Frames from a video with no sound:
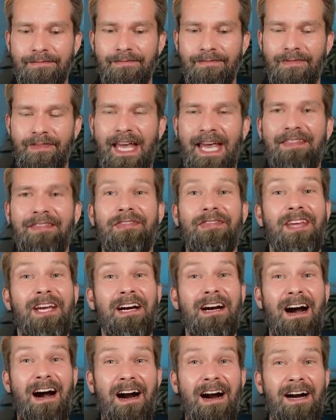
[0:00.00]
that
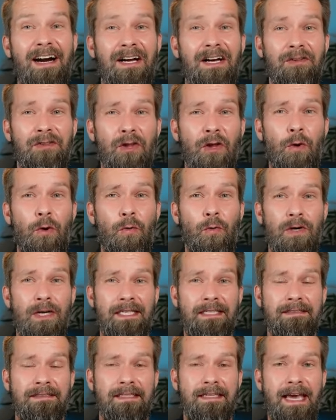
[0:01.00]
there are no
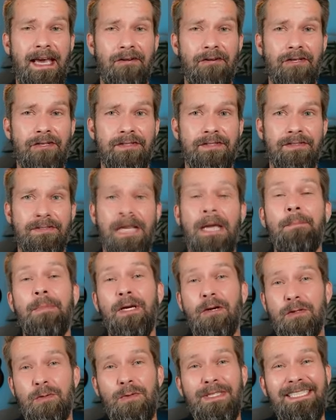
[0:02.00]
linting errors
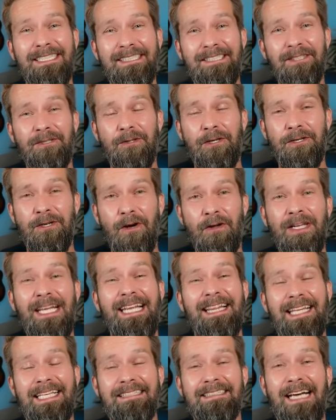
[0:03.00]
because we didn't turn on
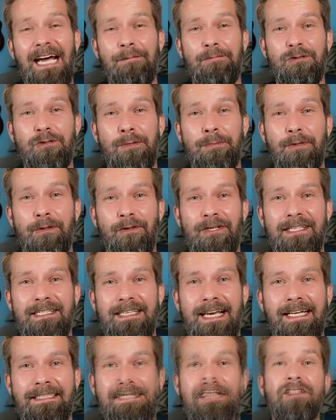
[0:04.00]
the TypeScript goodies
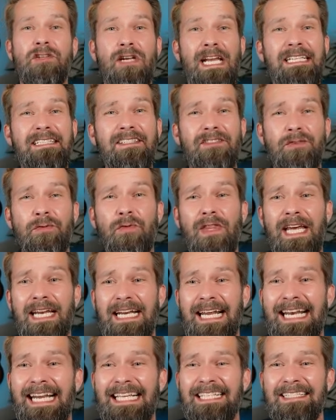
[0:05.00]
yet. So let's do that
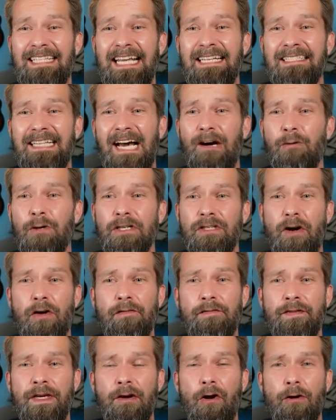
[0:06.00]
and extend our
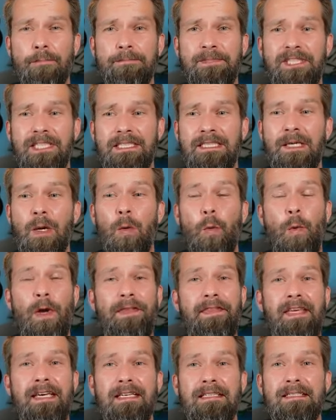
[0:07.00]
config object with
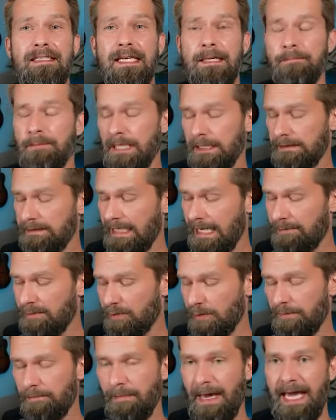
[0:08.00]
some
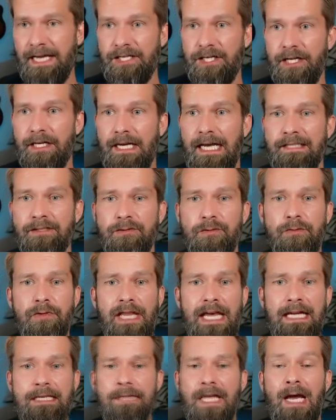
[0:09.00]
TypeScript magic. And to do
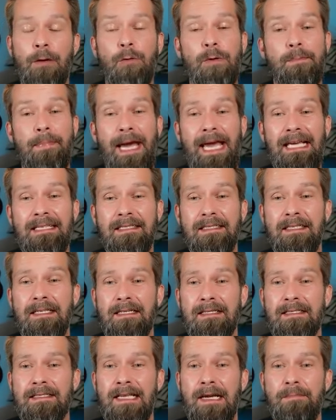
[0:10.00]
that, I will paste
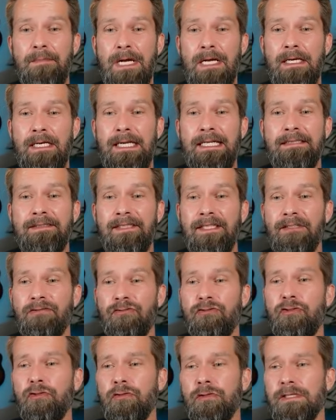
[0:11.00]
some linting
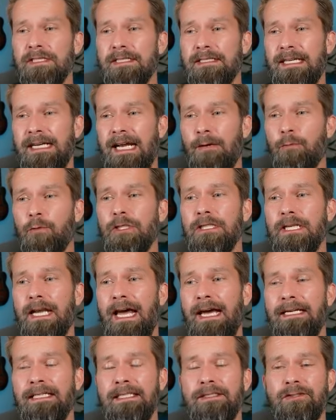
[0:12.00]
rules that I would
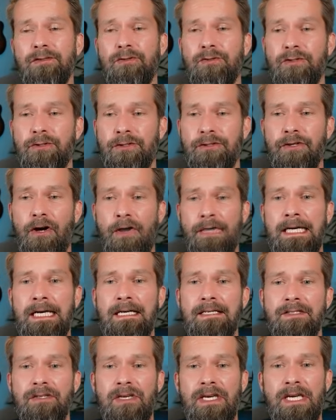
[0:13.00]
like to turn on.
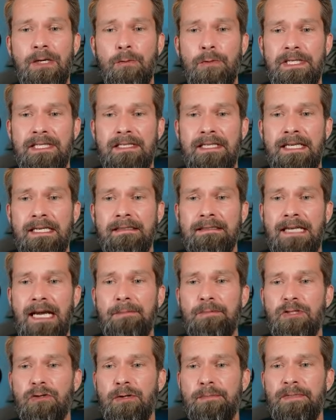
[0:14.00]
So here we see
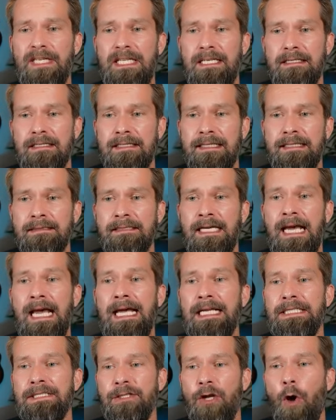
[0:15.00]
TypeScript-eslint,
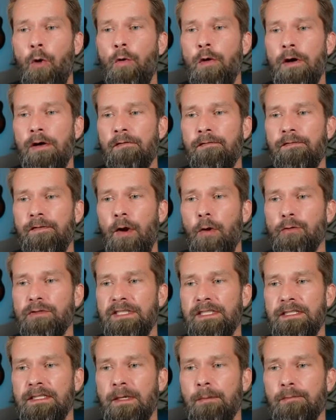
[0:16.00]
no
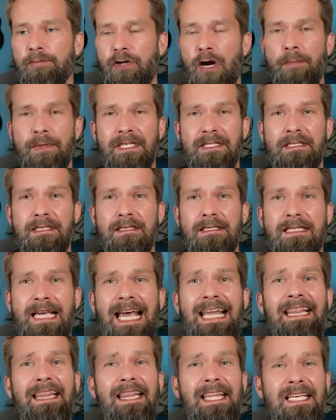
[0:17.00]
floating promises.
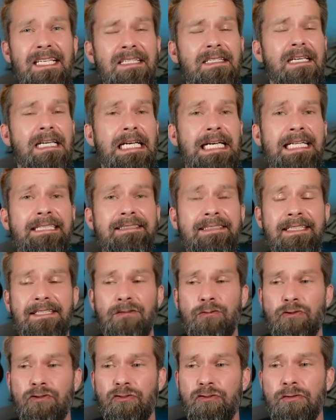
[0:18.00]
And this linting
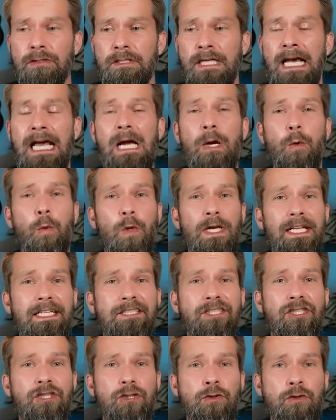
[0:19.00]
rule will
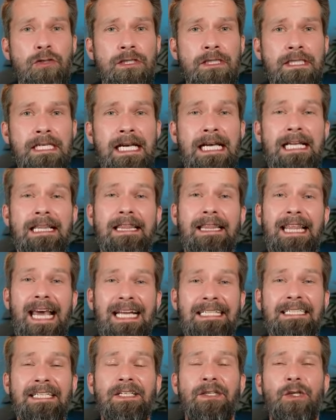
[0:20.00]
ensure
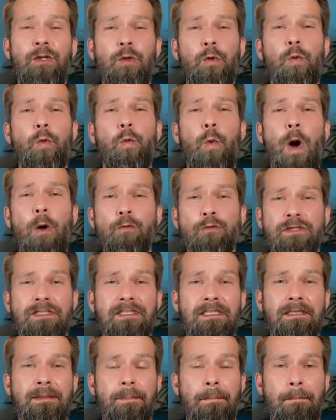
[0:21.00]
that you won't
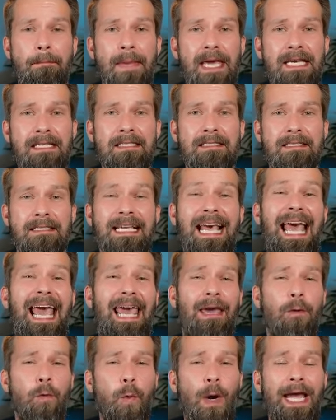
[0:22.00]
miss
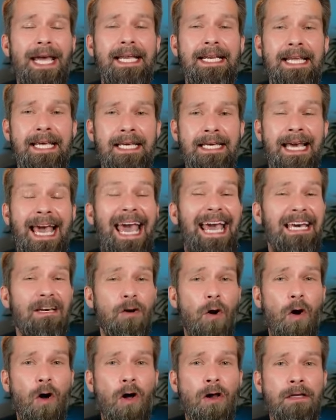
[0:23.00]
awaiting a
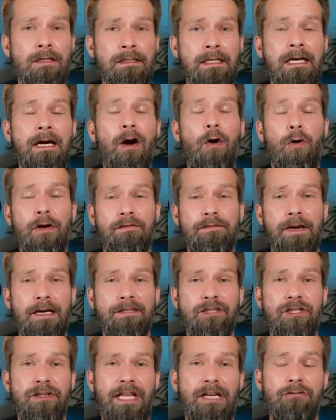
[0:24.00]
call or a
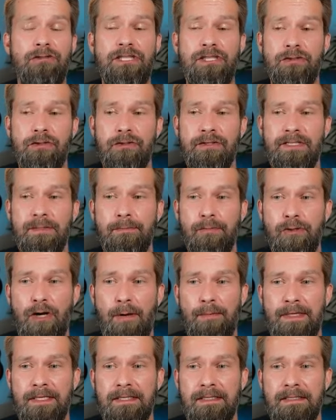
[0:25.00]
function that returns a
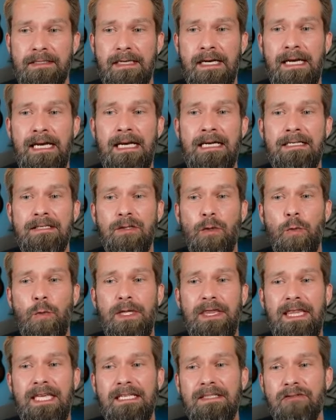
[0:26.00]
promise. So
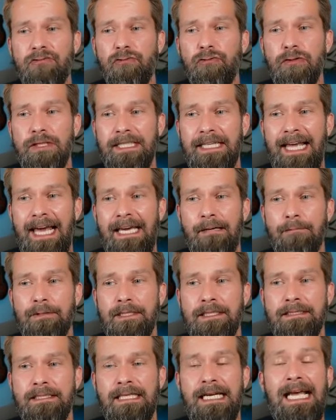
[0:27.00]
with this rule
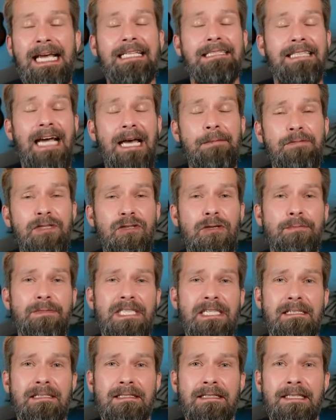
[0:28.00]
enabled,
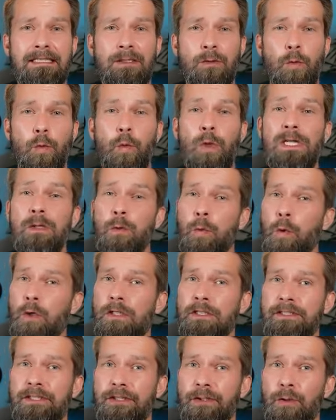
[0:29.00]
TypeScript-eslint will
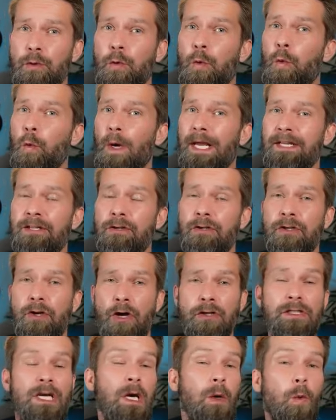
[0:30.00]
warn you when you're
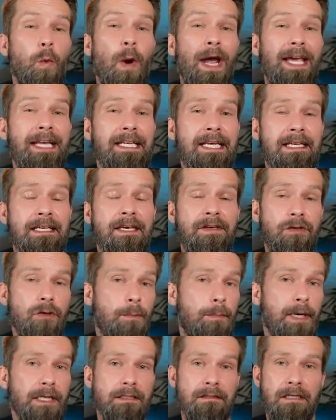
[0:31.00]
not awaiting your
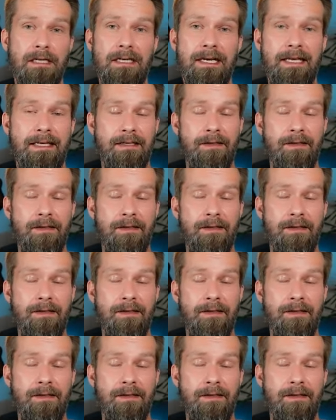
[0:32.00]
button click